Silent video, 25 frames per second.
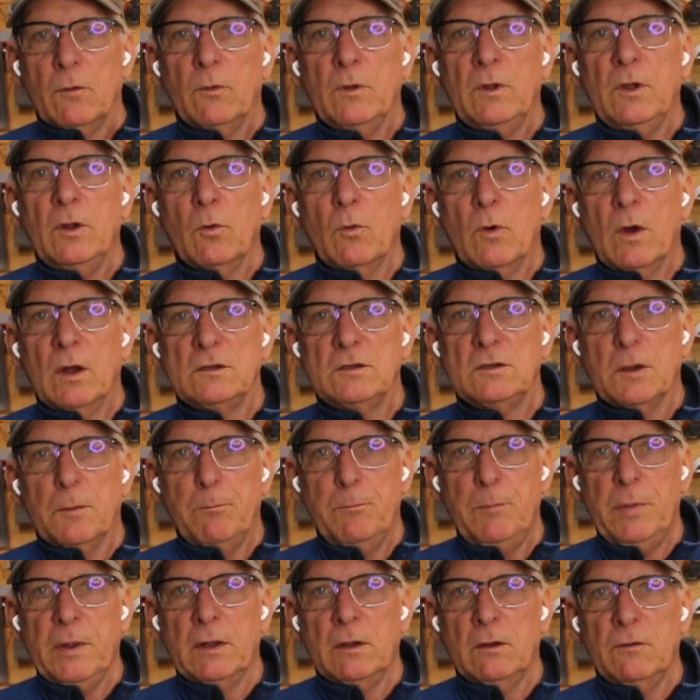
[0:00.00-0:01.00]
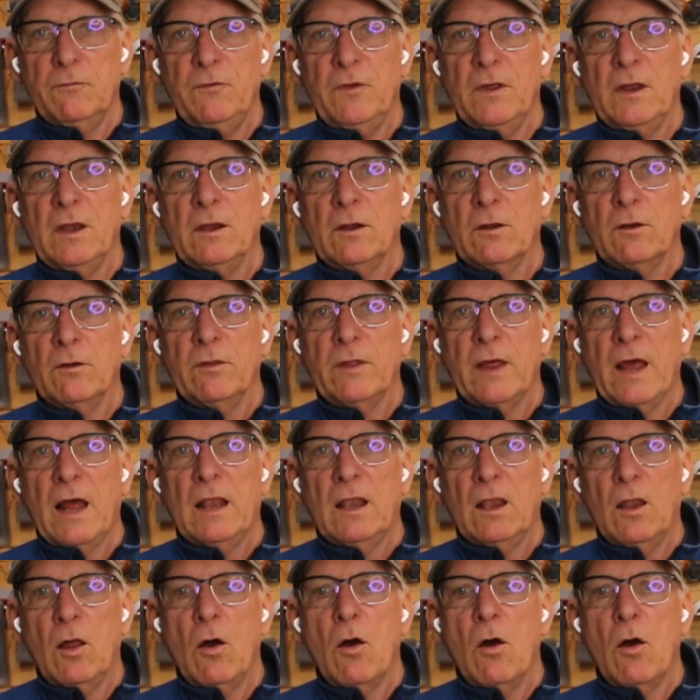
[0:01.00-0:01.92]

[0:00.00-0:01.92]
When you watch a build video that